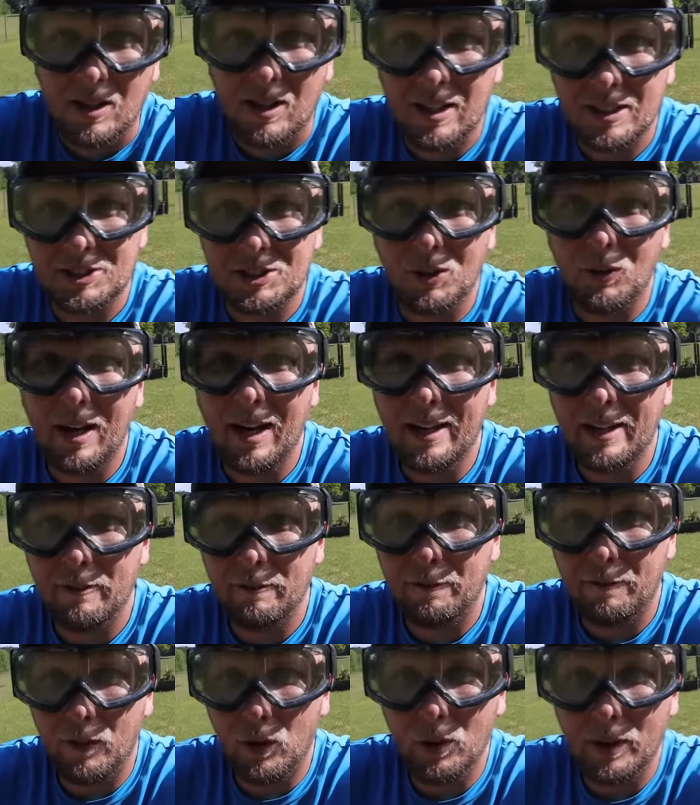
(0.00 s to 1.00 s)
All right, so I
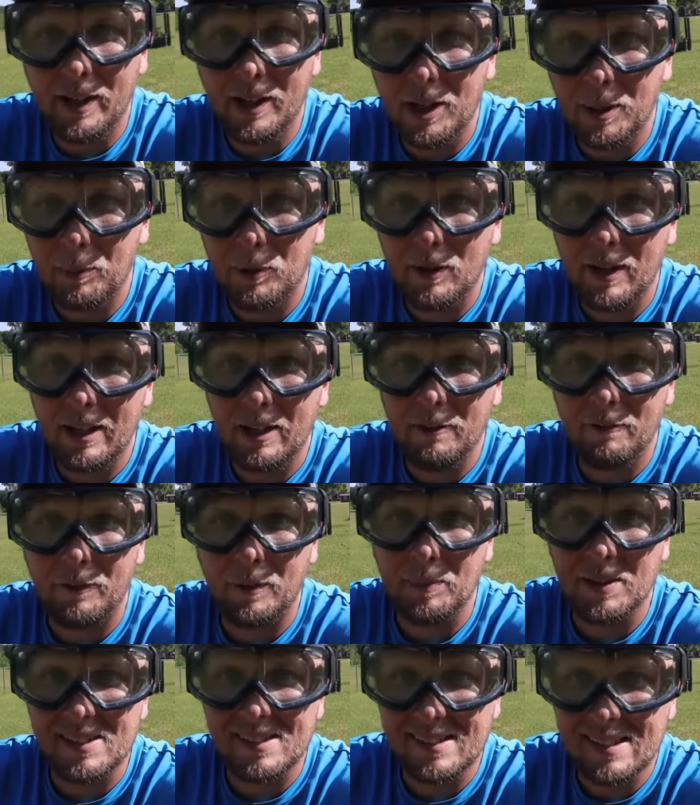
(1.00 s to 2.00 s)
have fully upgraded
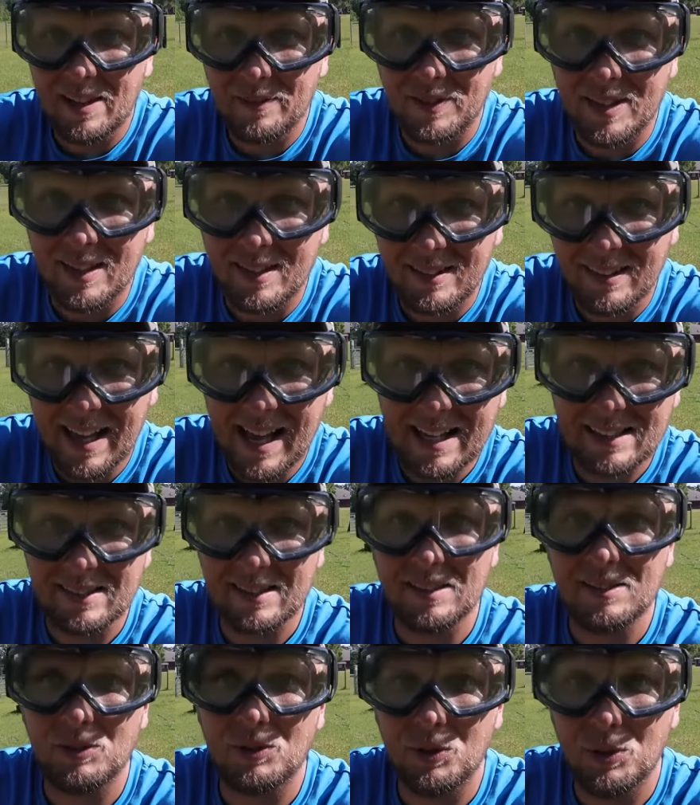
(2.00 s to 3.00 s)
from the safety
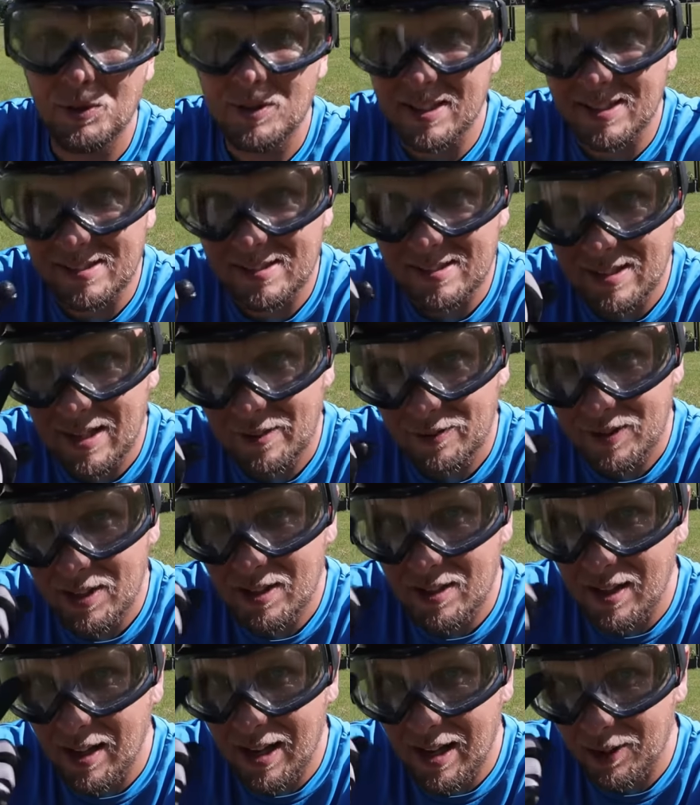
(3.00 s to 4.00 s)
glasses to the
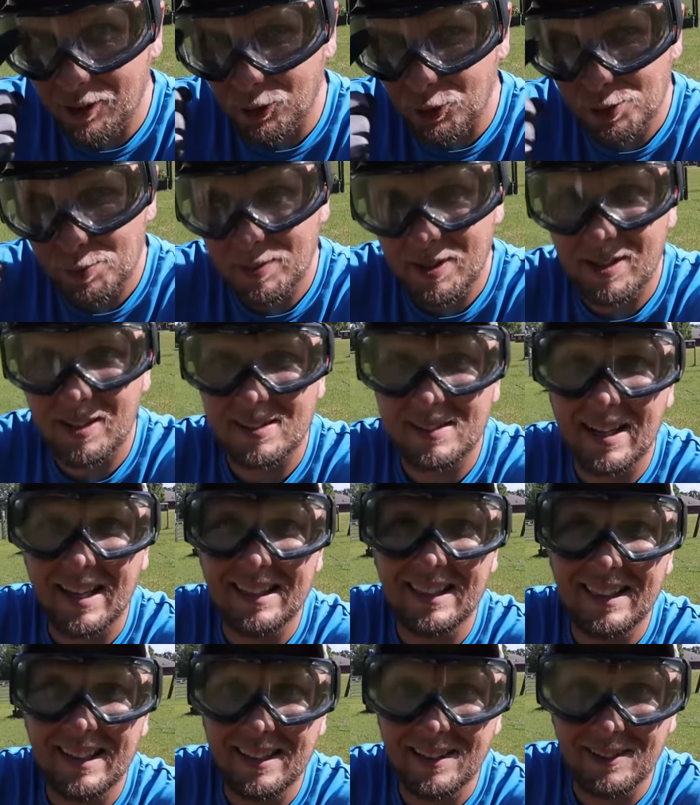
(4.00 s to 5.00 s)
safety goggles because I
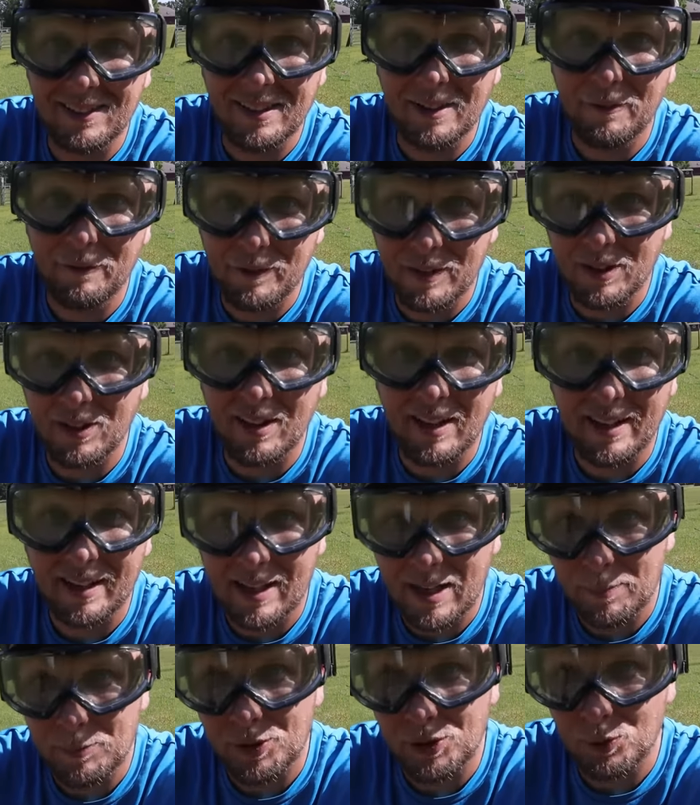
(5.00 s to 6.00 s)
literally feel
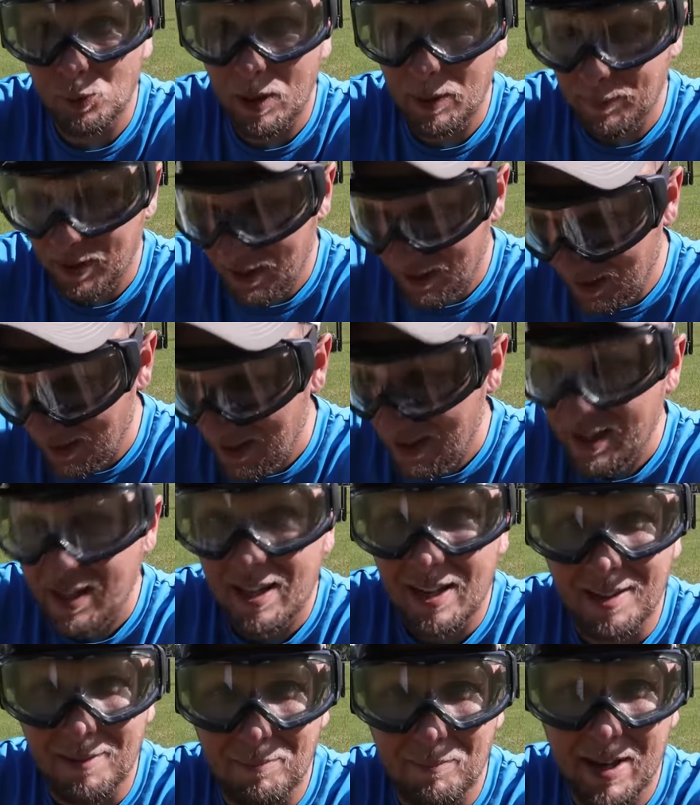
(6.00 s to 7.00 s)
like I'm swimming
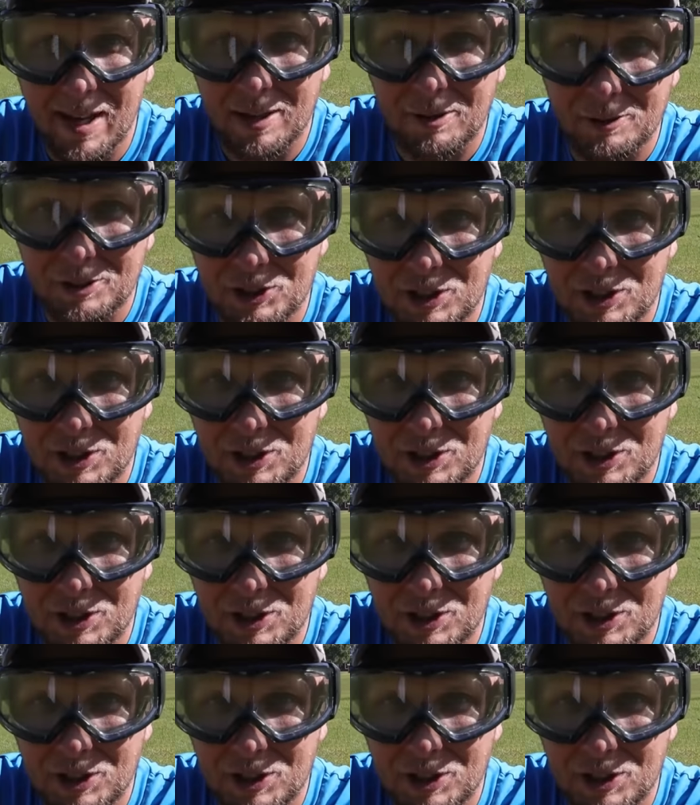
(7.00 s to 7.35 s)
in metal